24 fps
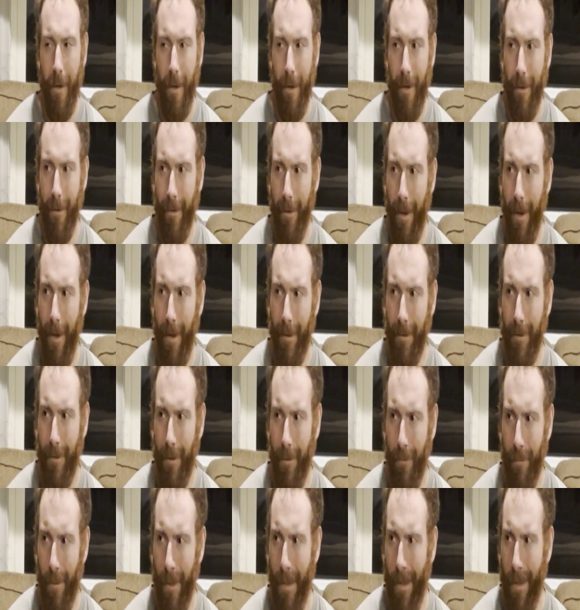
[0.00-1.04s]
It
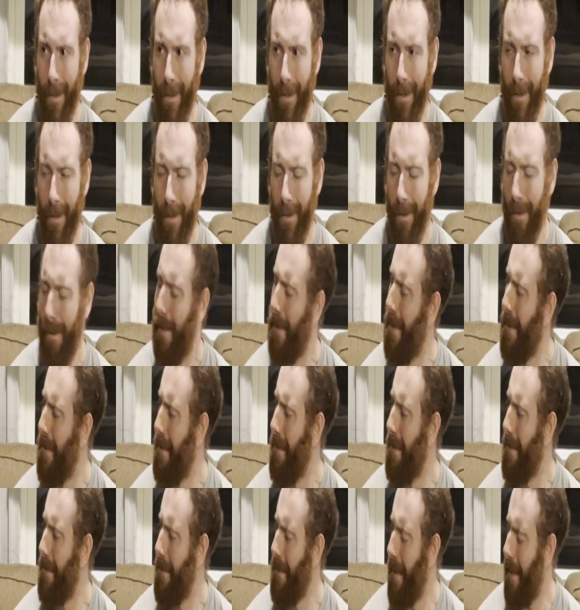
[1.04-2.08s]
lasted me,
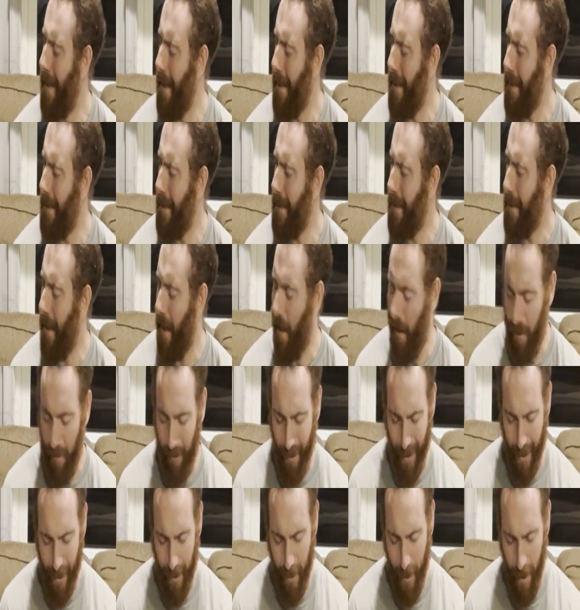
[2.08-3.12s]
how
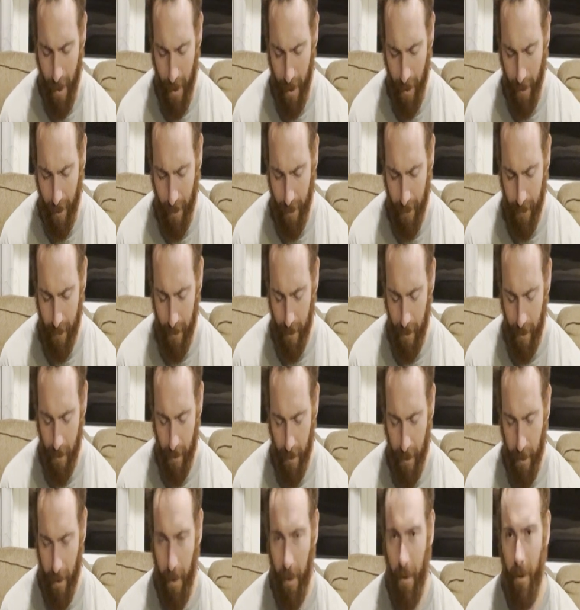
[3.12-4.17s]
many days?
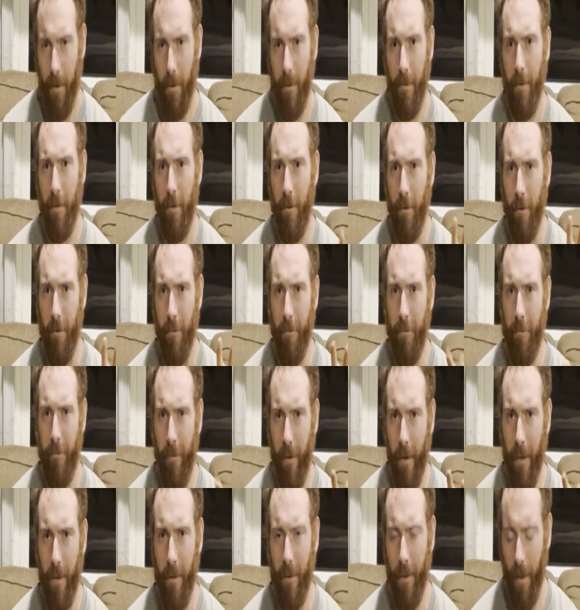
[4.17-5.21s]
They're
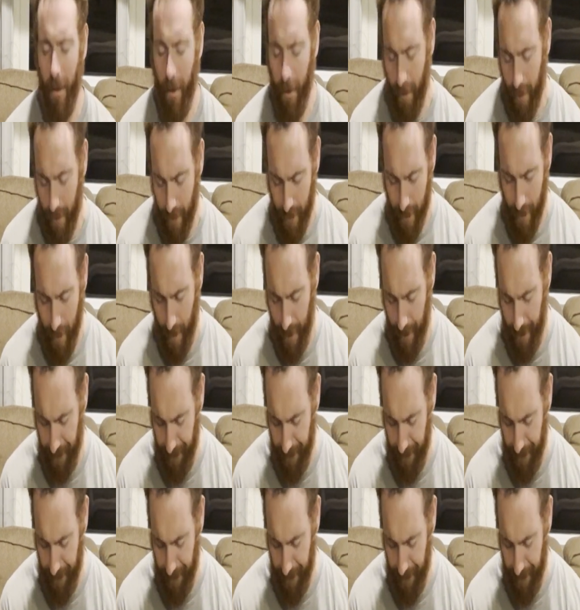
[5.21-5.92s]
fake days.